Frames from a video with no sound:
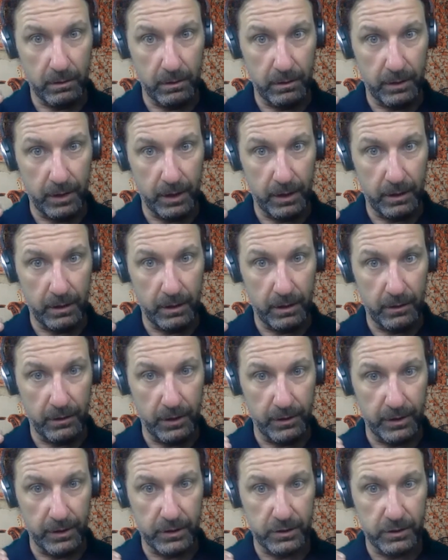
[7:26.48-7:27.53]

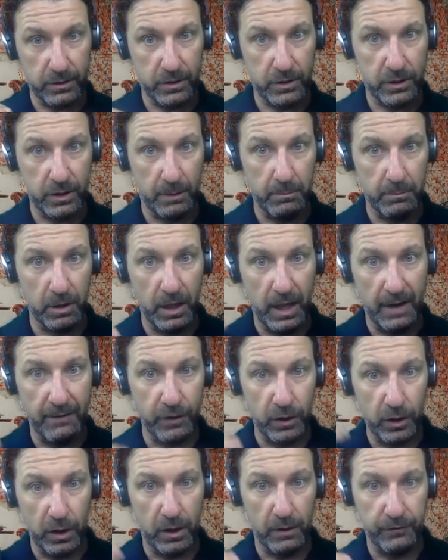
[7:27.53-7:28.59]
there is some
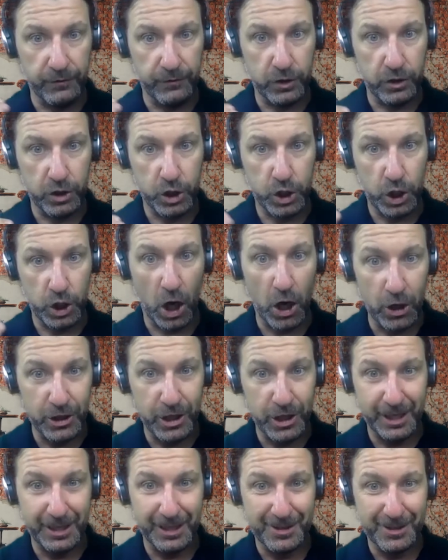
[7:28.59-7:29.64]
level of
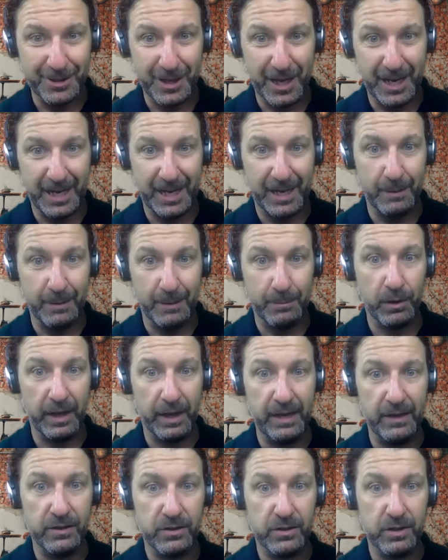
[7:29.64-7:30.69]
charging that's taking
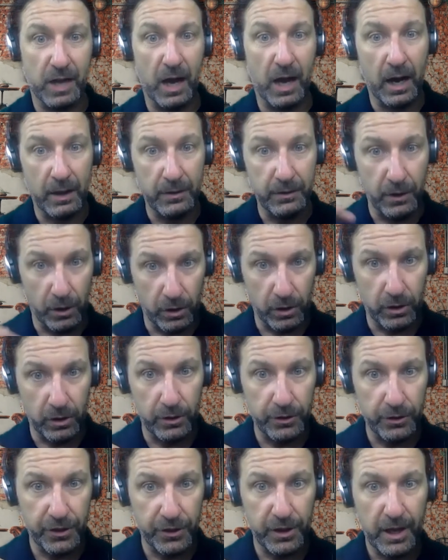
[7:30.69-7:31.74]
place on the
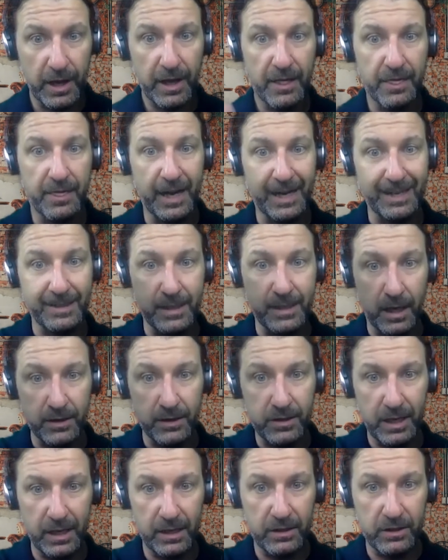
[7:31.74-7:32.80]
Earth that
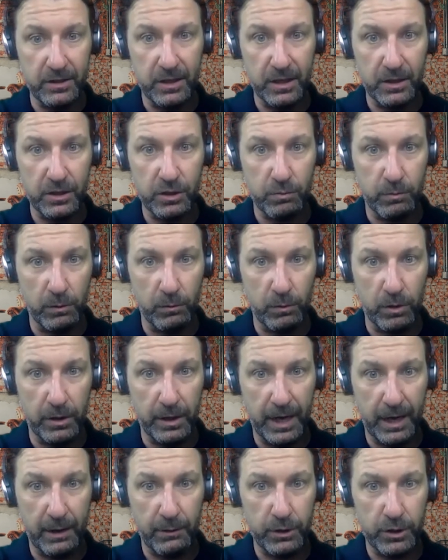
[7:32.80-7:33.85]
doesn't exist when we're in
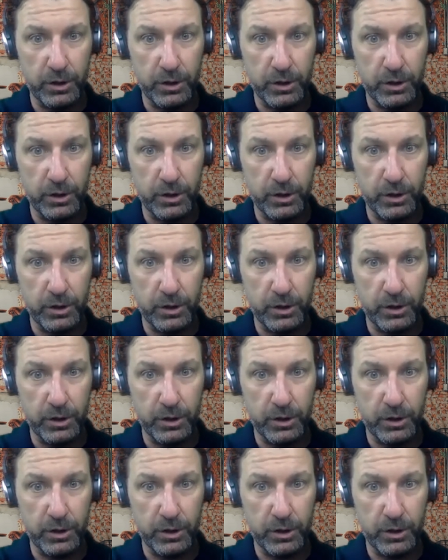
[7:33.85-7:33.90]
outer